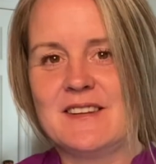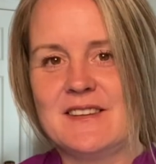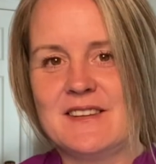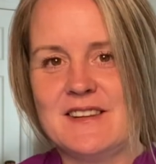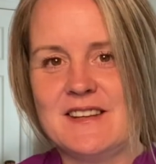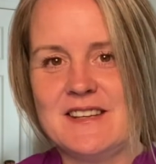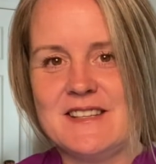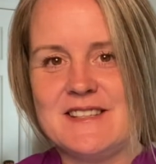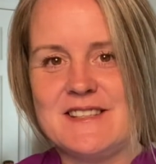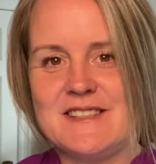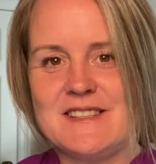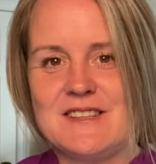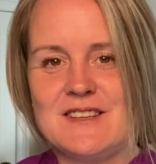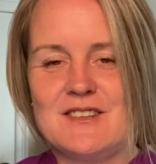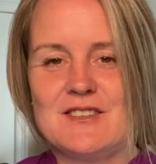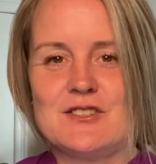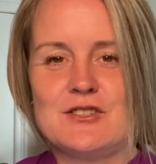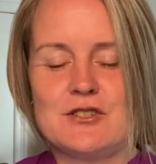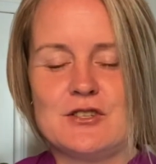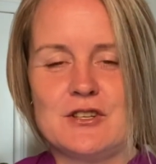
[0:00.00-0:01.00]
This
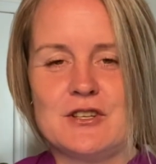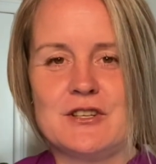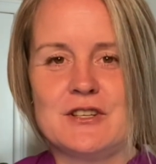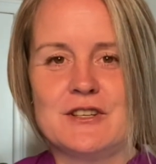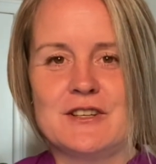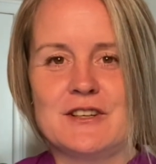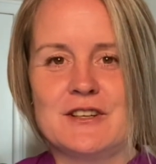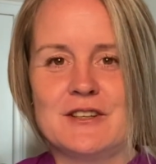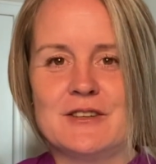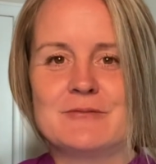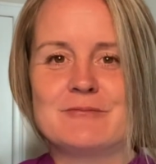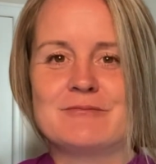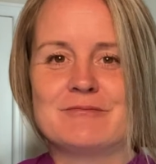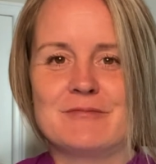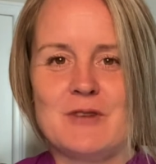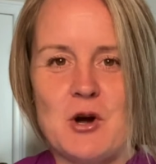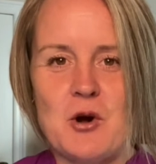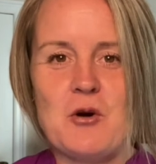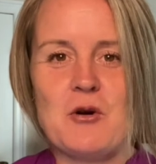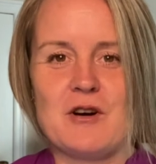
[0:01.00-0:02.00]
should
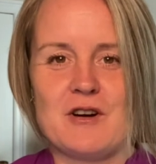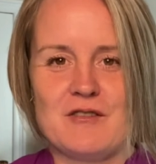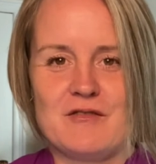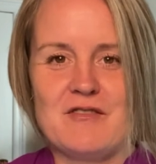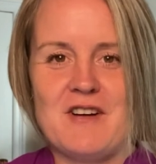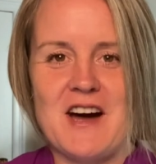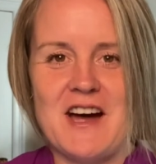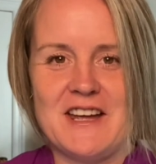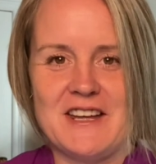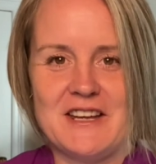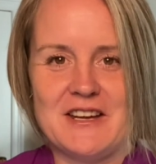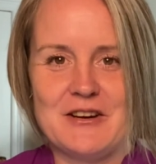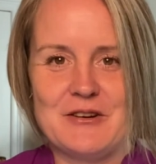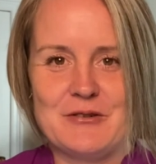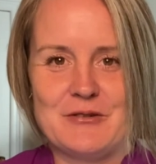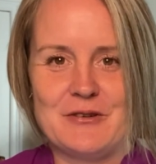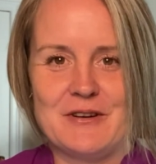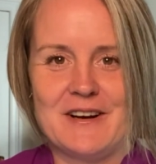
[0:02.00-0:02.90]
horrify you.